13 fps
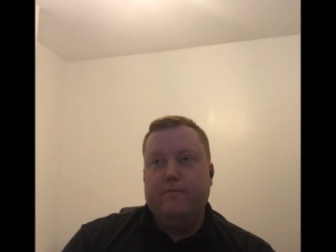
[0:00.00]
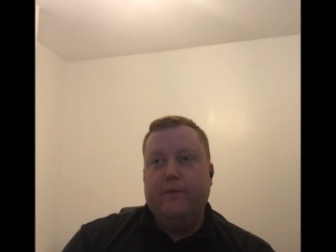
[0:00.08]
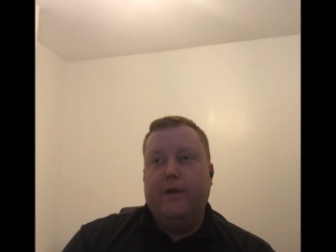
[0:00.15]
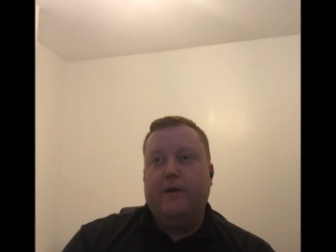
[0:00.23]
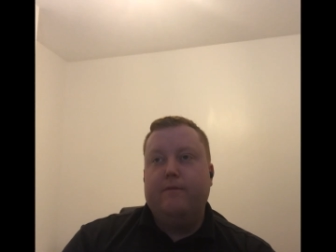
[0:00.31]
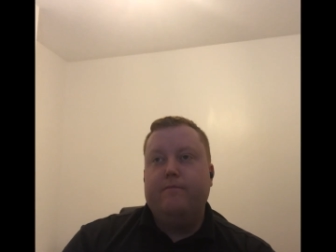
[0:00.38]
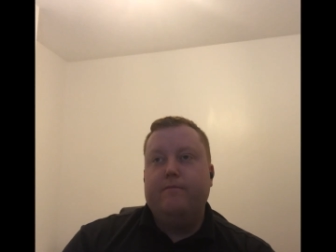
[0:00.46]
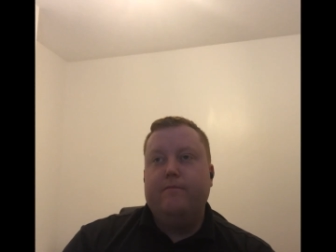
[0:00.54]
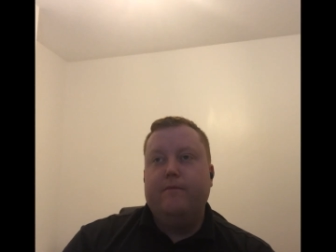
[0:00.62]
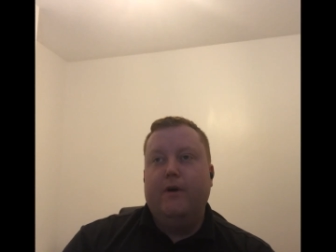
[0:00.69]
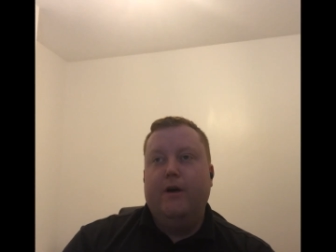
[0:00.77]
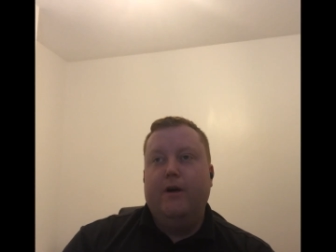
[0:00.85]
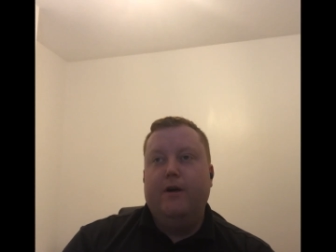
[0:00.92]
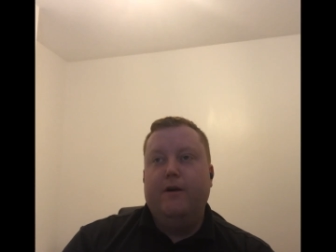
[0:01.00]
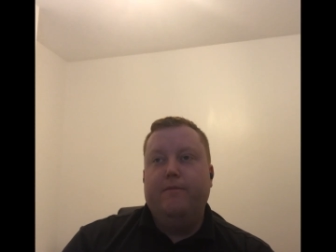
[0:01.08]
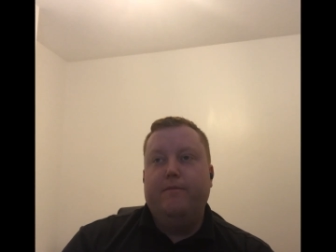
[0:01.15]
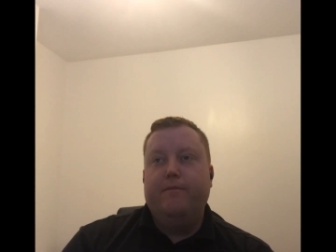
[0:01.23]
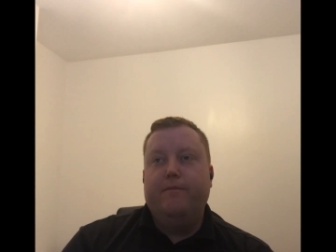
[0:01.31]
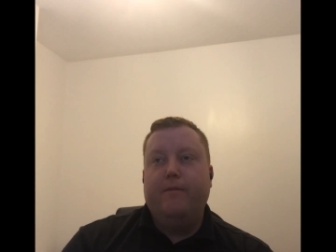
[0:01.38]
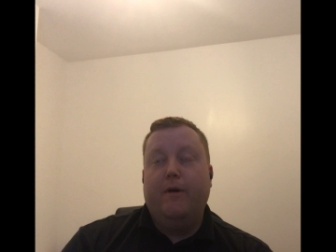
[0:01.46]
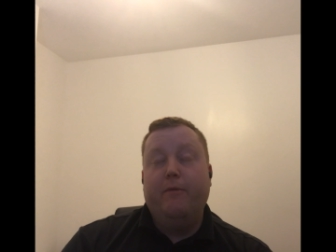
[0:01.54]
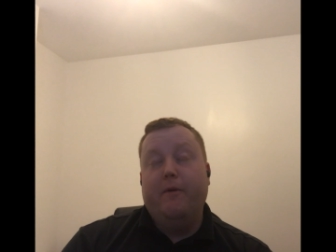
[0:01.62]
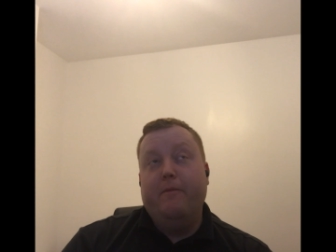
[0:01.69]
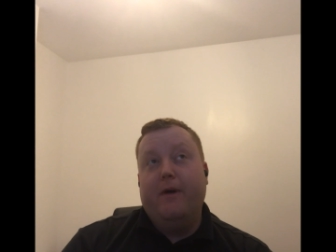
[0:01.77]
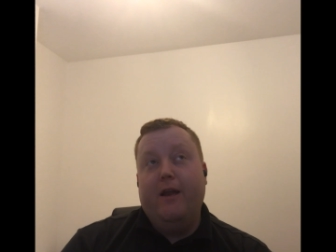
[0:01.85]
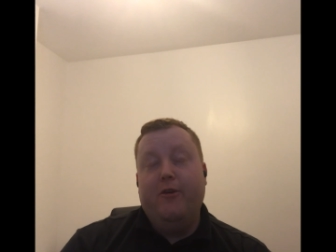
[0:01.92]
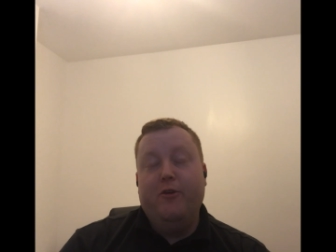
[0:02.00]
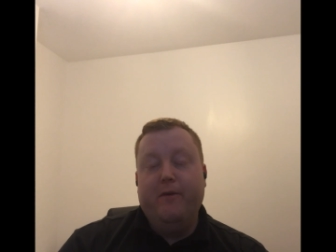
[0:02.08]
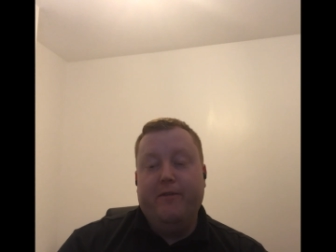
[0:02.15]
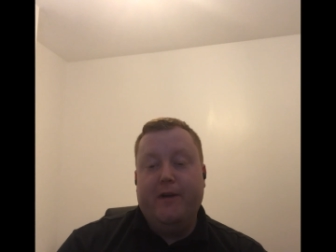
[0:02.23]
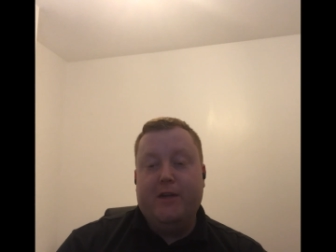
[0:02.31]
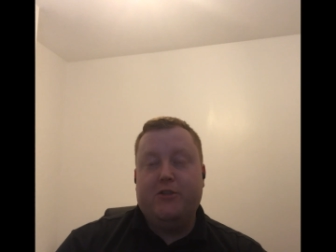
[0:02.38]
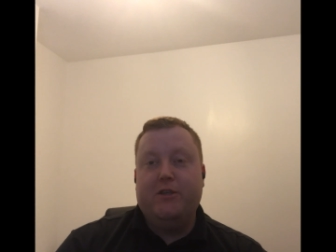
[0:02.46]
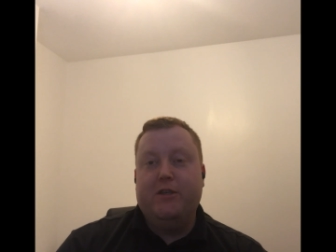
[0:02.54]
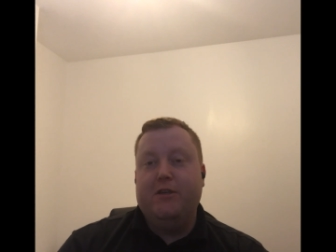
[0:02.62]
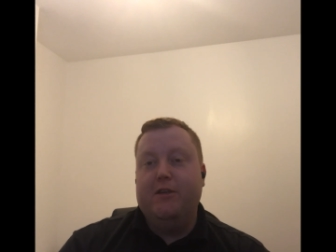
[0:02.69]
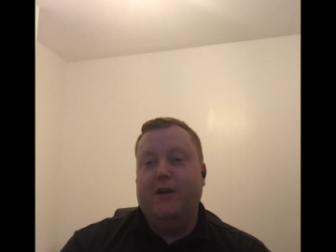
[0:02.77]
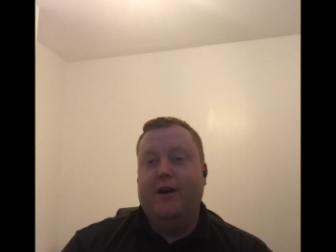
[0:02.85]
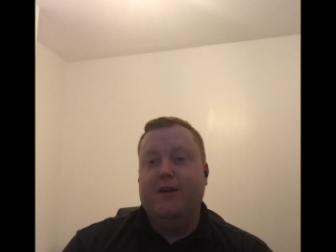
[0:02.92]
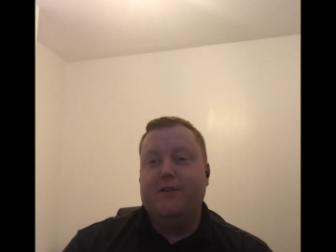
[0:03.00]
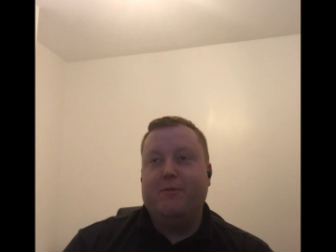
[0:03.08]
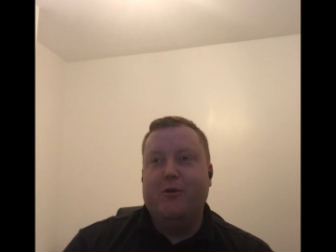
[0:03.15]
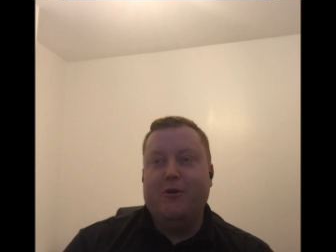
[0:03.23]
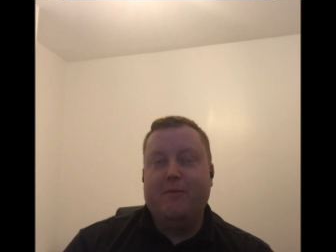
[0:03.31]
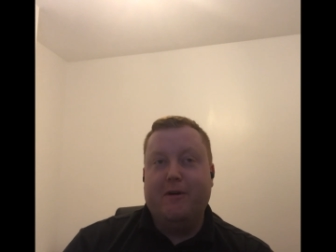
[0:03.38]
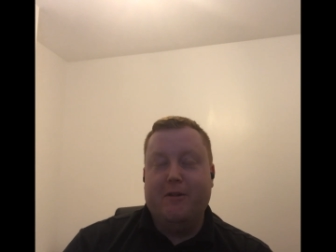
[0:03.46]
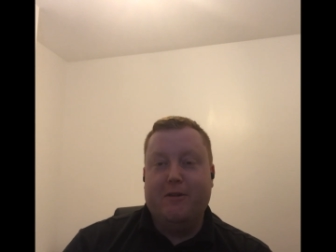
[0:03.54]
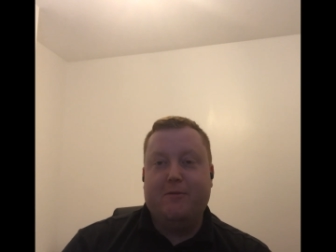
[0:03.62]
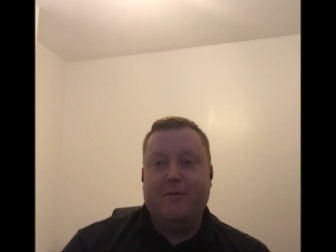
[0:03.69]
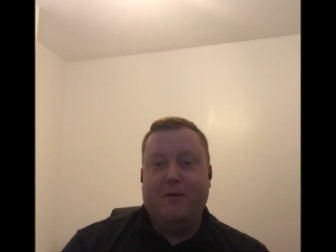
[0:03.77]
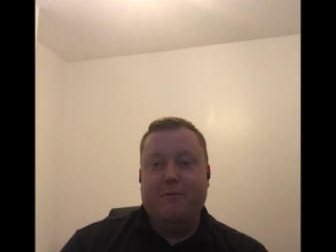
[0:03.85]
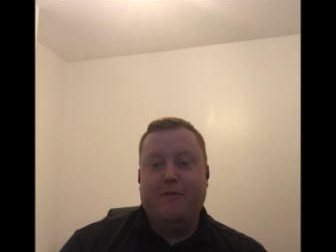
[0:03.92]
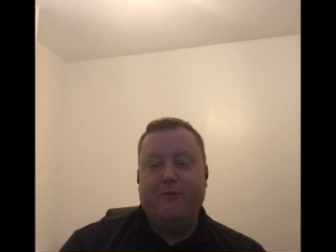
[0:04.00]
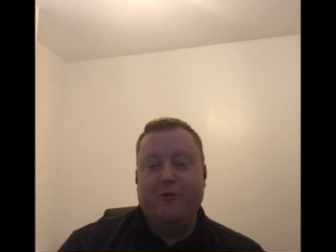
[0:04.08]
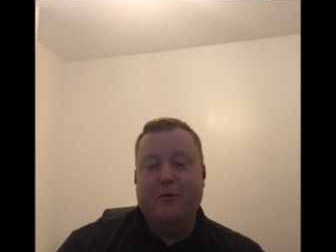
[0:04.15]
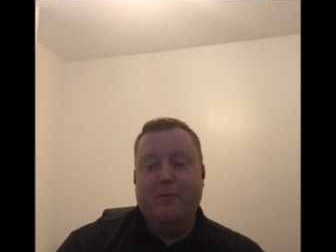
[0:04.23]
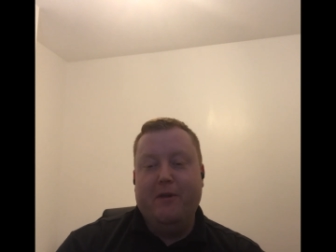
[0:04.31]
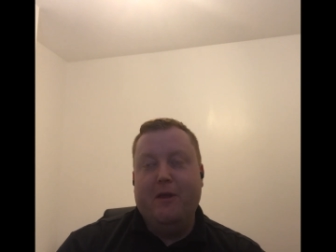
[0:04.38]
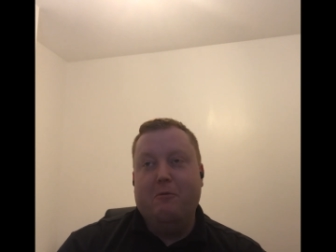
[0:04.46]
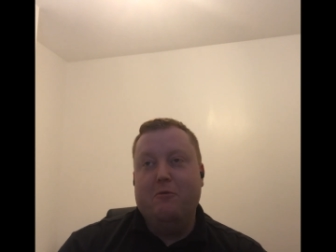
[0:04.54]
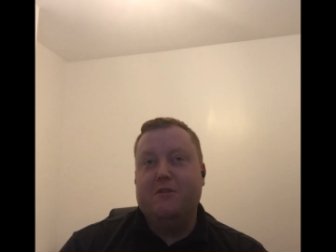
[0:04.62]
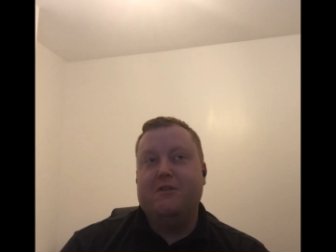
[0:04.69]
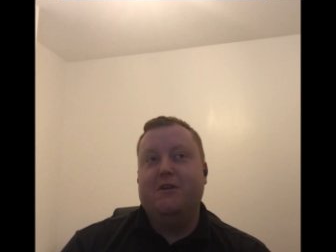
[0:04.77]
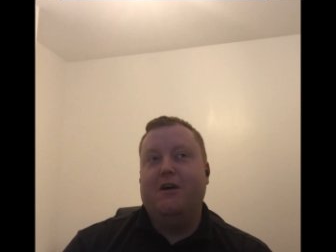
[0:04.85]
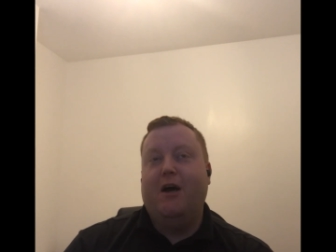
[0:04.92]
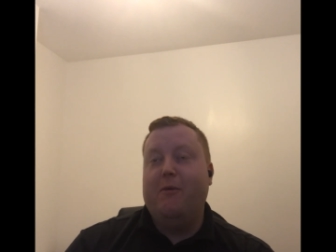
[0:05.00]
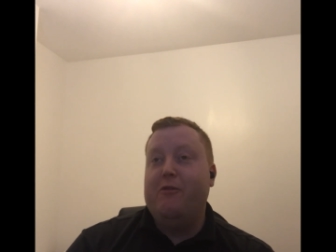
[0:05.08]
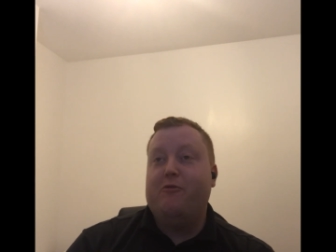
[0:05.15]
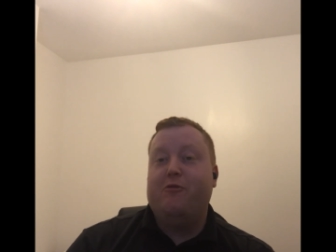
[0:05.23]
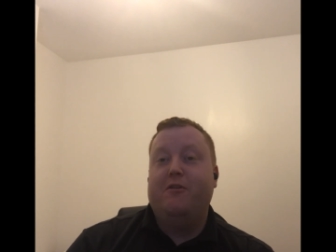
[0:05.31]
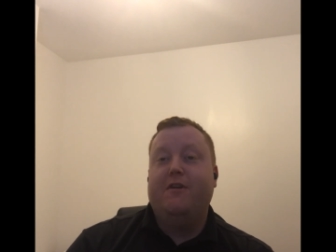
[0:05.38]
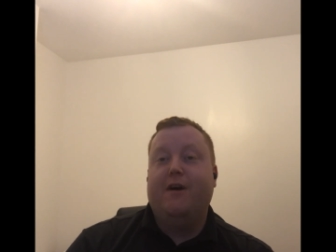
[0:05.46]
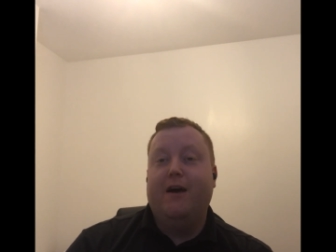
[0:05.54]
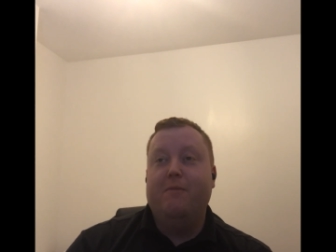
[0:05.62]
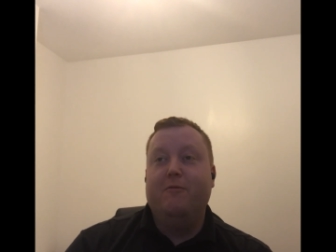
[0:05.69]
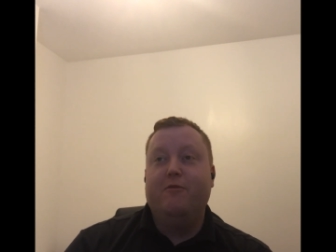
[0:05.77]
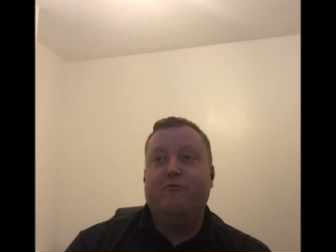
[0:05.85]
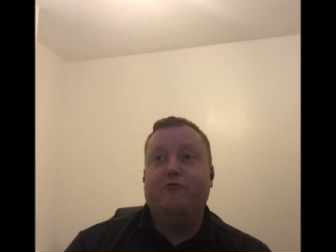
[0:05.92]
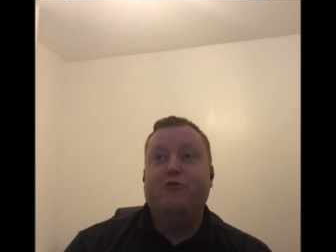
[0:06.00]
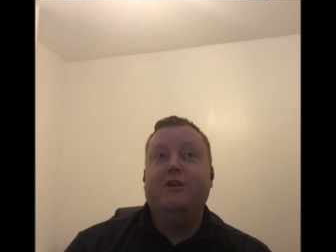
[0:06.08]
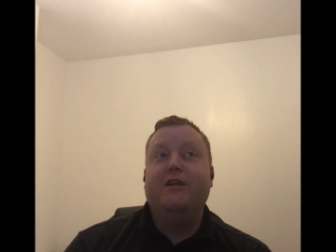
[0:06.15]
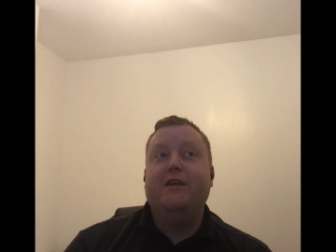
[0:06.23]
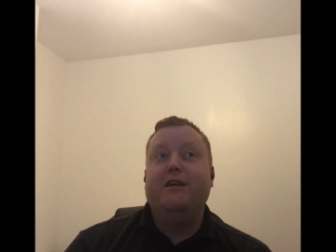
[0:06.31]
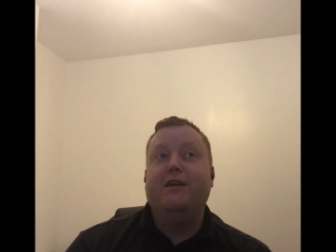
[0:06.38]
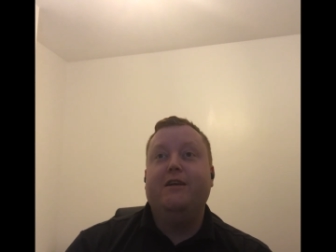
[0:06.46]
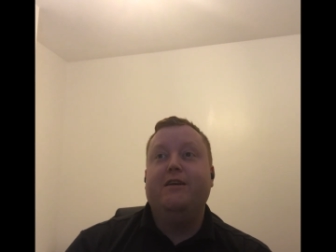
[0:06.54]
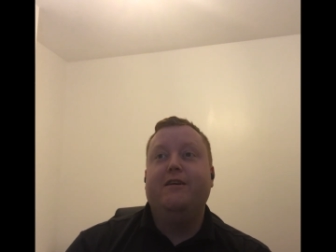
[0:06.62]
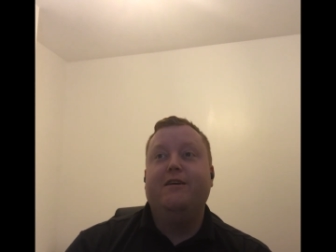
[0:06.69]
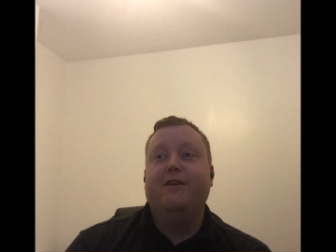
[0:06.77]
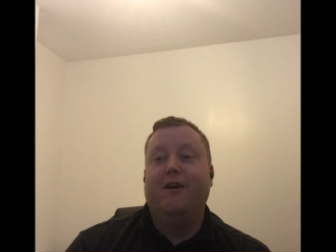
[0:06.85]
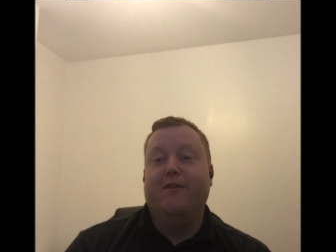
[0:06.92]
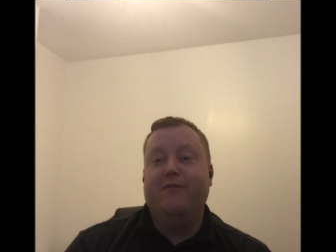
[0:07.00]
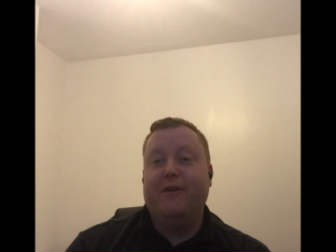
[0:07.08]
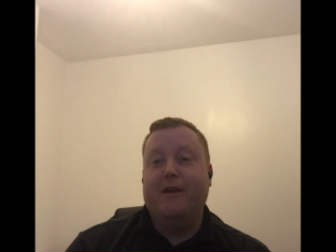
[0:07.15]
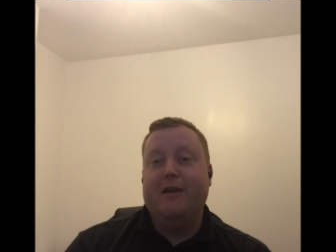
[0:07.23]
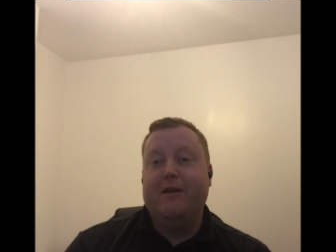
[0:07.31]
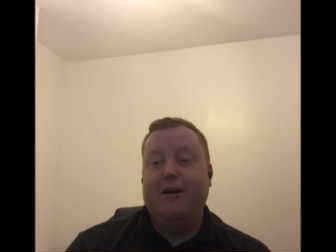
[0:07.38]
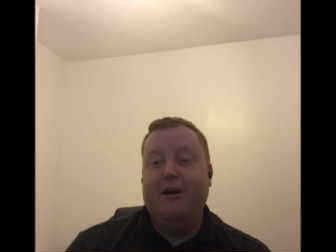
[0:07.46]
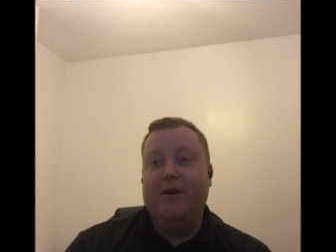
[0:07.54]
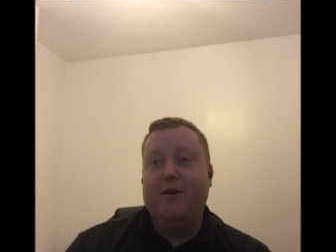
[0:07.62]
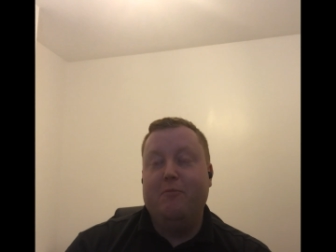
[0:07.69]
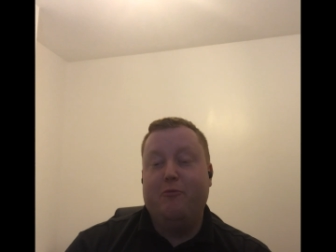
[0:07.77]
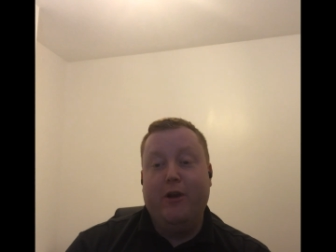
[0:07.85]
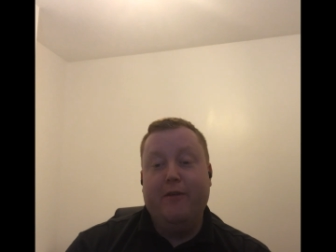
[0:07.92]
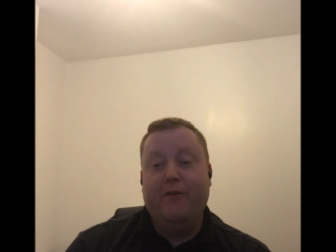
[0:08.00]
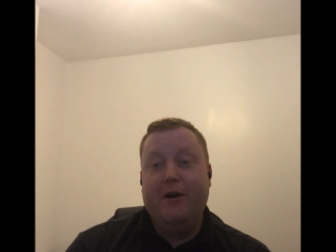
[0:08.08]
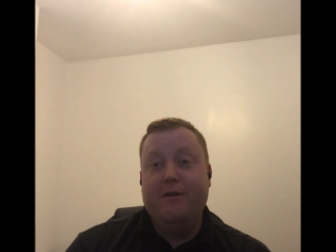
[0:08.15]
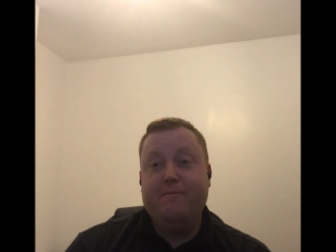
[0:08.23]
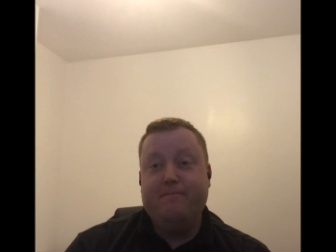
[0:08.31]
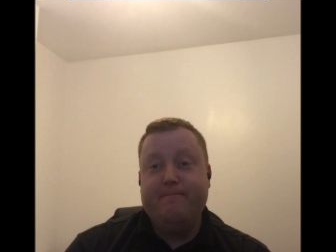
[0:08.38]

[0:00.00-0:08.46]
Yeah. I know we've actually spoken about this one before, but I went through a time of really loving Braveheart,